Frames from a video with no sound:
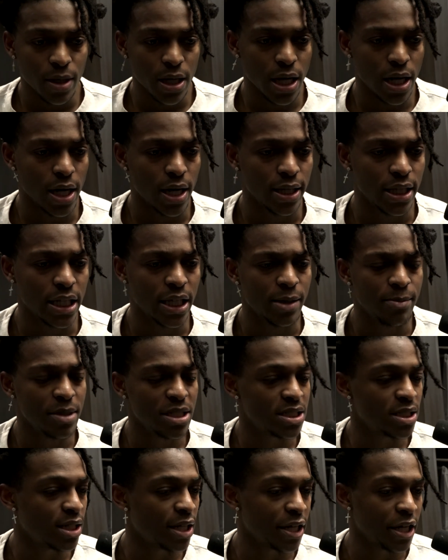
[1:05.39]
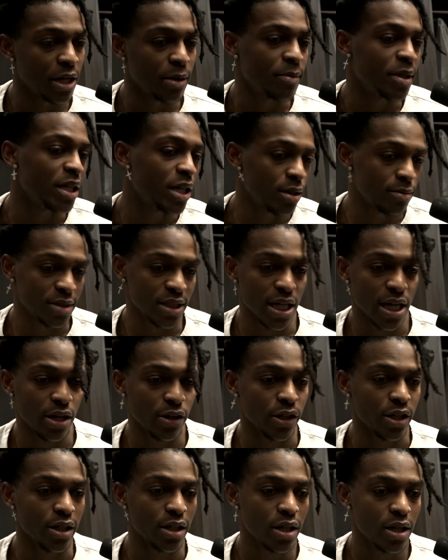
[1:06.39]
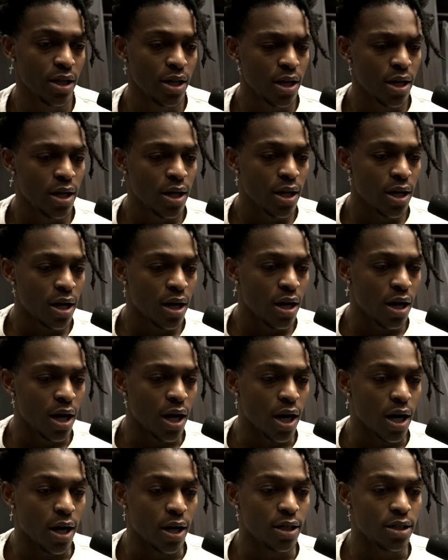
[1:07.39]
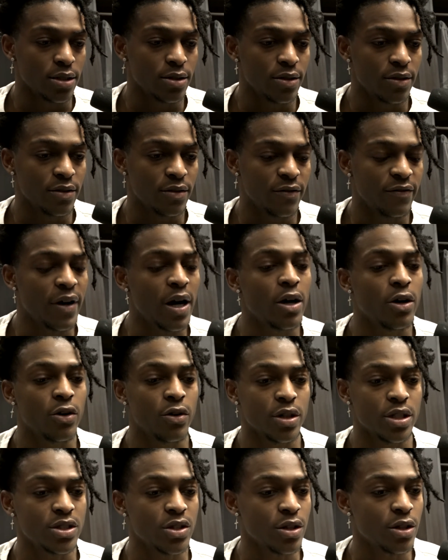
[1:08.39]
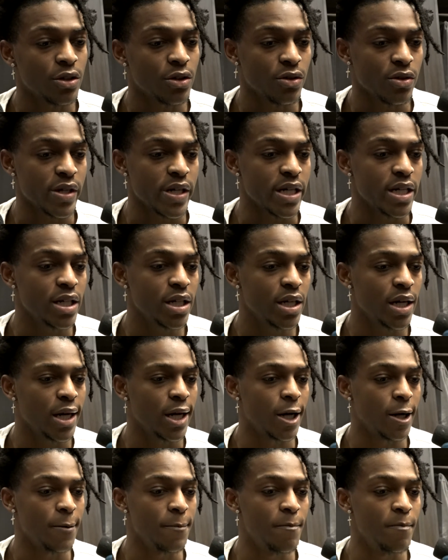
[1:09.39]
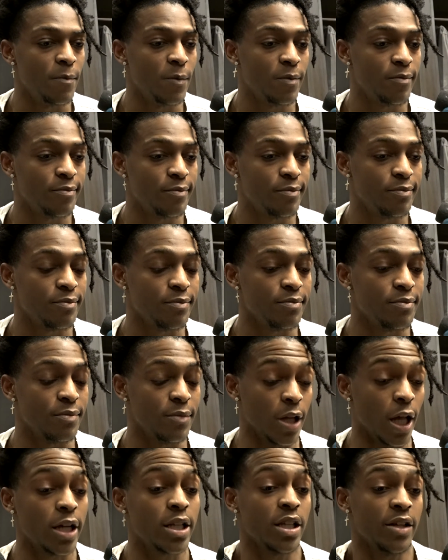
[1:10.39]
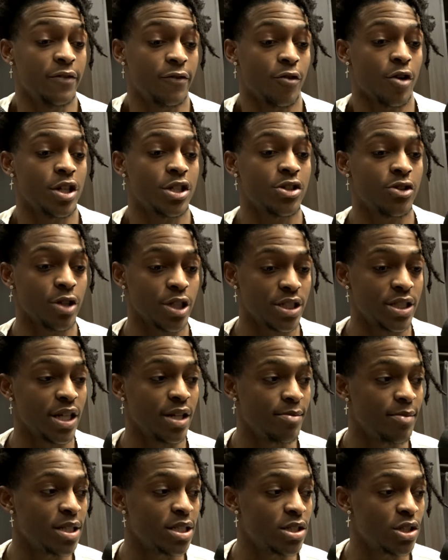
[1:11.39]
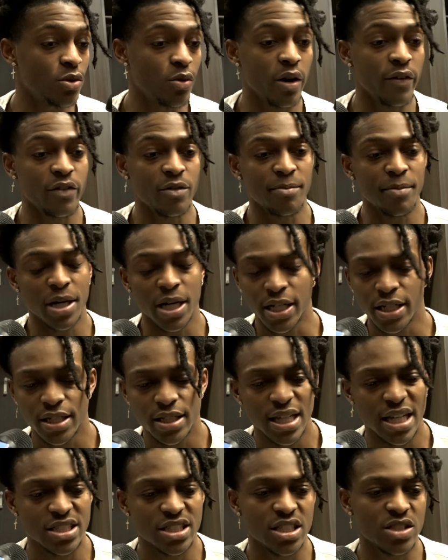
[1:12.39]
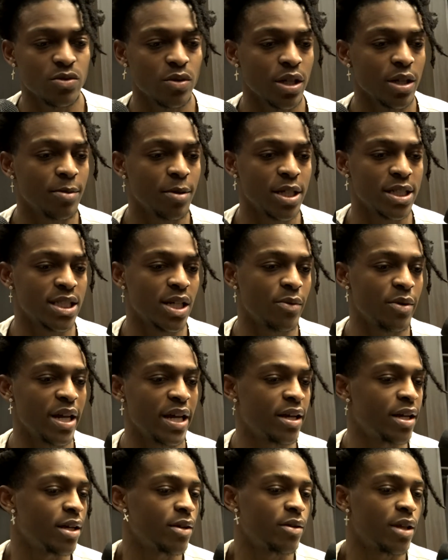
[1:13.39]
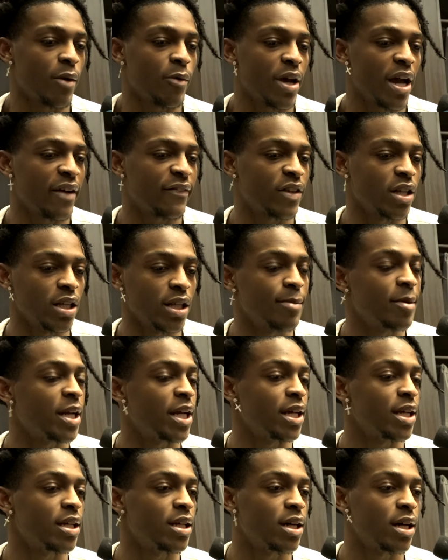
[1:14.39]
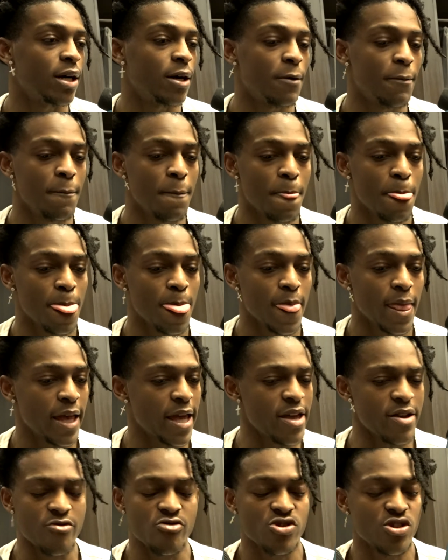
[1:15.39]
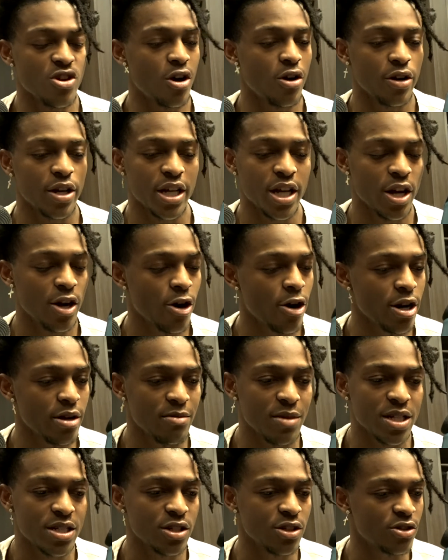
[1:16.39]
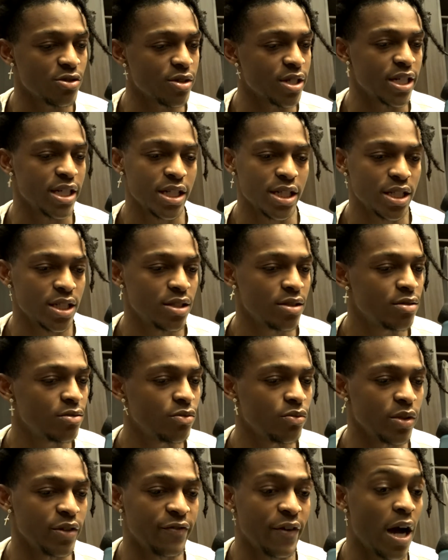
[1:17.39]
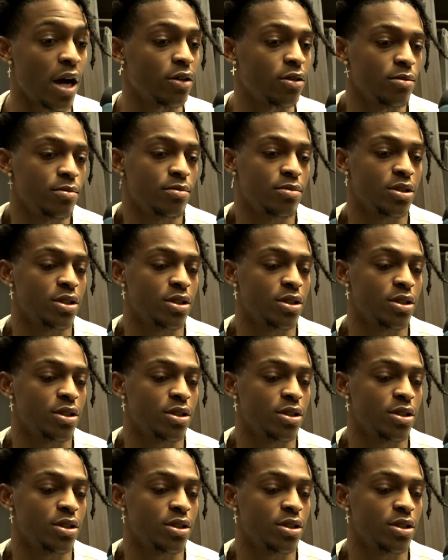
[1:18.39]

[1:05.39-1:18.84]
I think he missed a layup, then comes down and fouled Chris on a 3. Luckily for us, Chris did miss 2 of them, but that's just one of the plays that we have to eliminate. He had already missed a 3, and we fouled him.